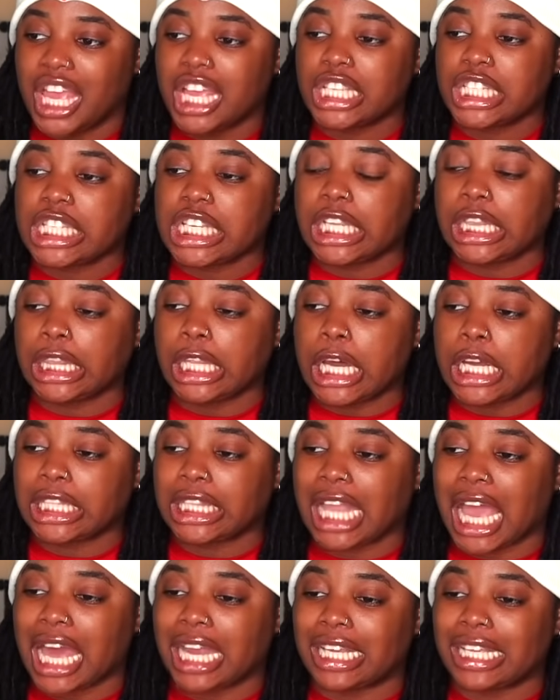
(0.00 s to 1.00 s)
She
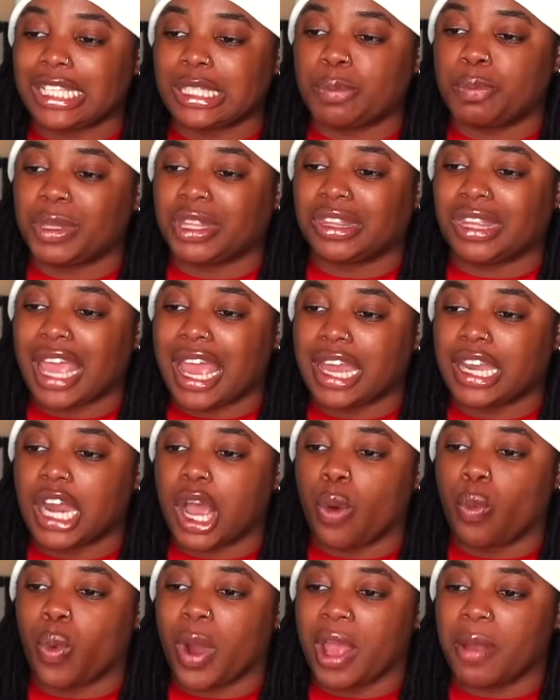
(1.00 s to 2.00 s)
looked at us, but then
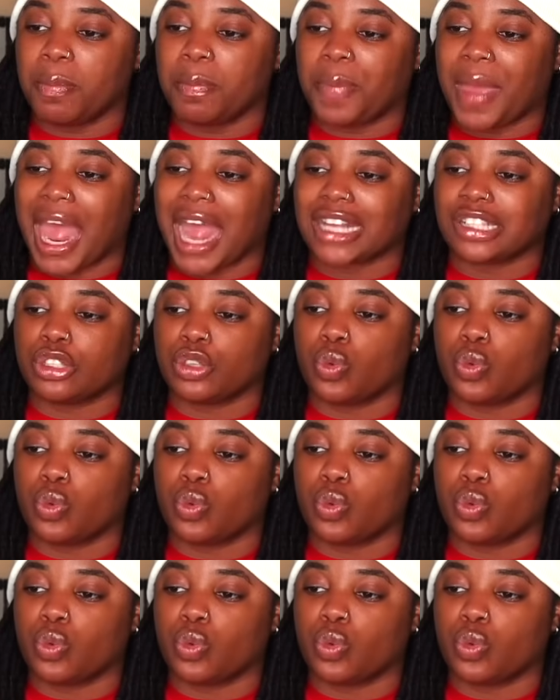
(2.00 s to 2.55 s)
went back